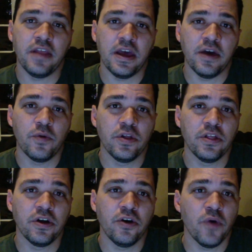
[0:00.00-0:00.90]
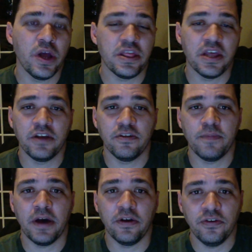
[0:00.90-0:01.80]
And one of the great things
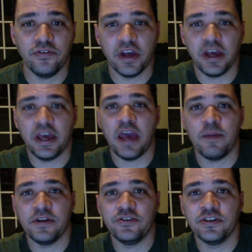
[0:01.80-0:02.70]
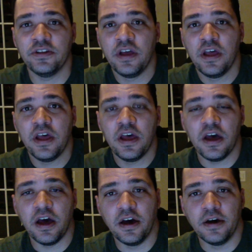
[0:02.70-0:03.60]
about using a game engine
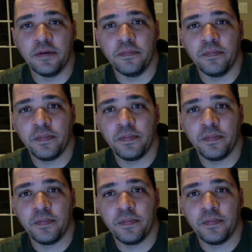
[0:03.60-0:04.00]
um,